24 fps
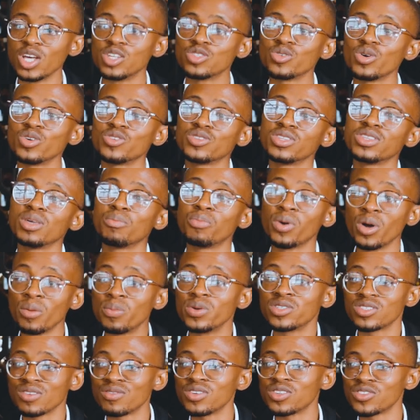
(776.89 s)
So it, the
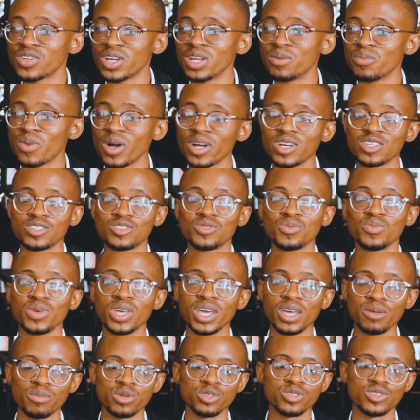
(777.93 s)
purpose of a trademark is to
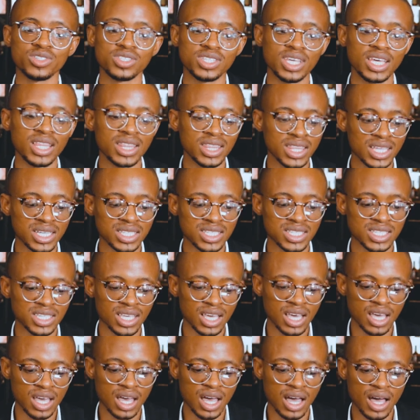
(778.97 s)
be able to say this
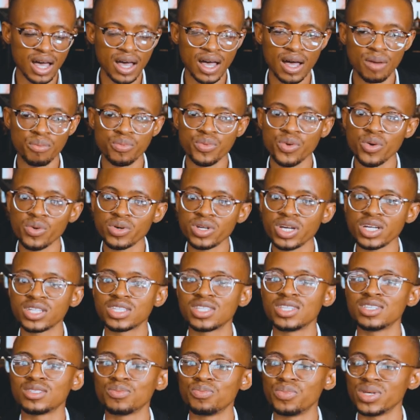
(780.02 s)
uh,
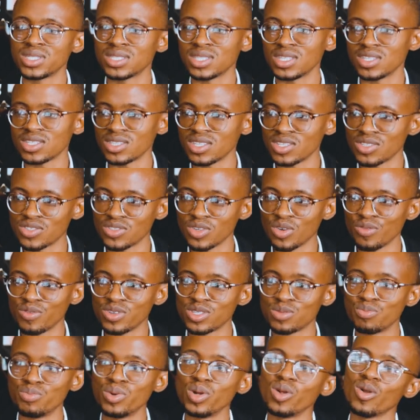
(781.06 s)
product, this business, this
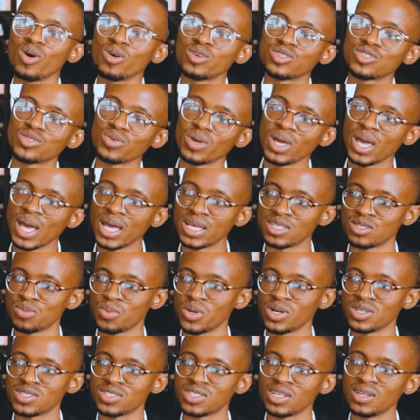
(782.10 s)
service belongs to X
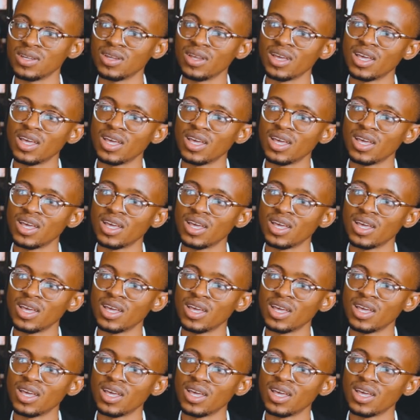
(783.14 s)
person.